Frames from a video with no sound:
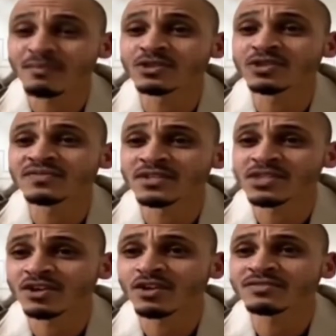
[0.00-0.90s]
I just
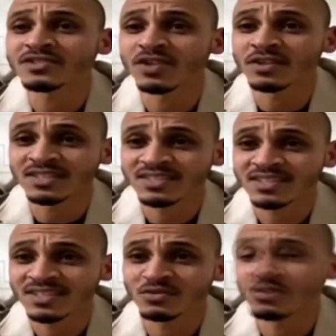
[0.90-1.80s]
finished golf studies
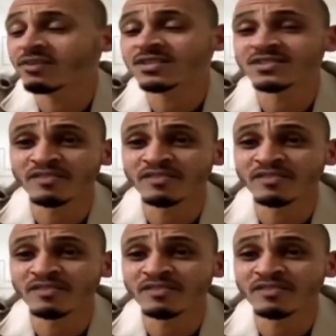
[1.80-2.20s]
in the University